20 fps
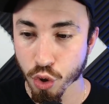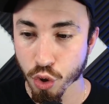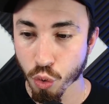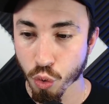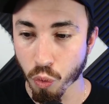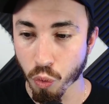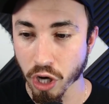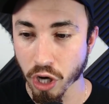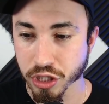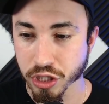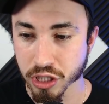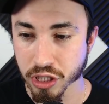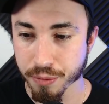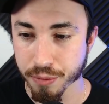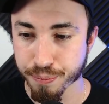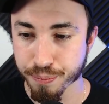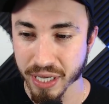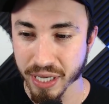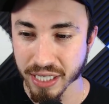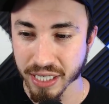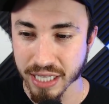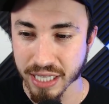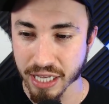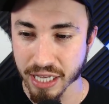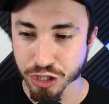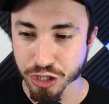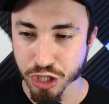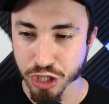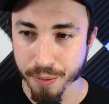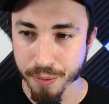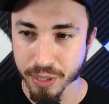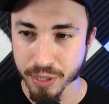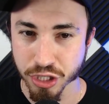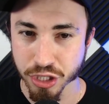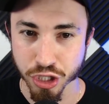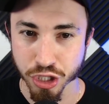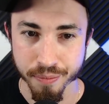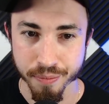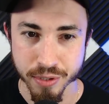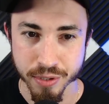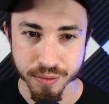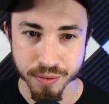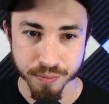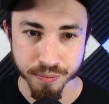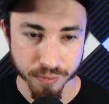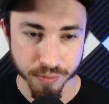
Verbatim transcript: watching the Big Ten championships.